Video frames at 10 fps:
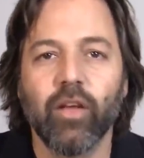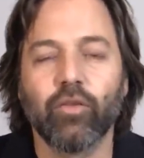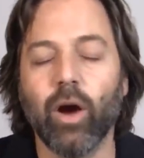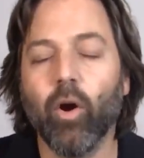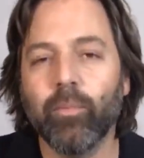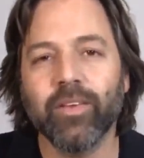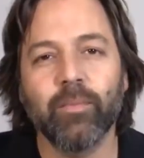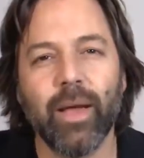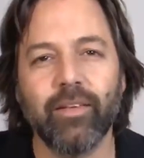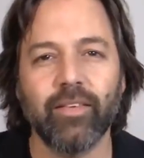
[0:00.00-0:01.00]
So I hope
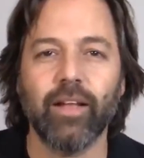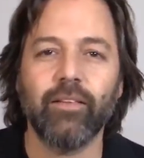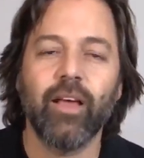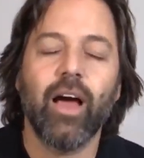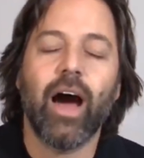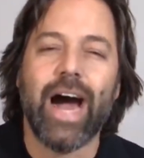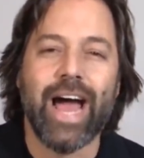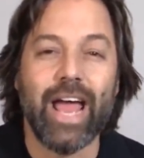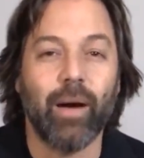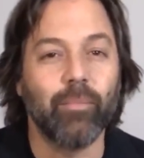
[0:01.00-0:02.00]
this makes sense.
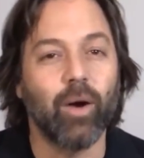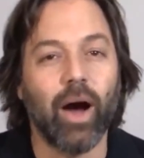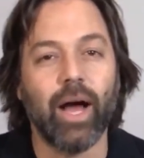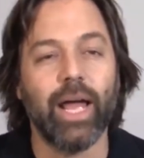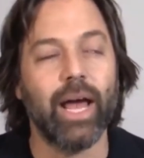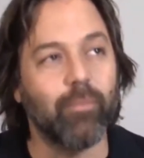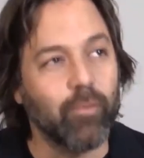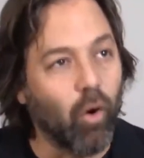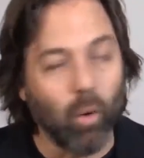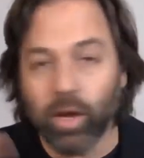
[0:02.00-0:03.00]
I
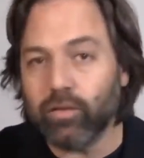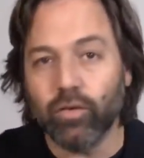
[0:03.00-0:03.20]
am going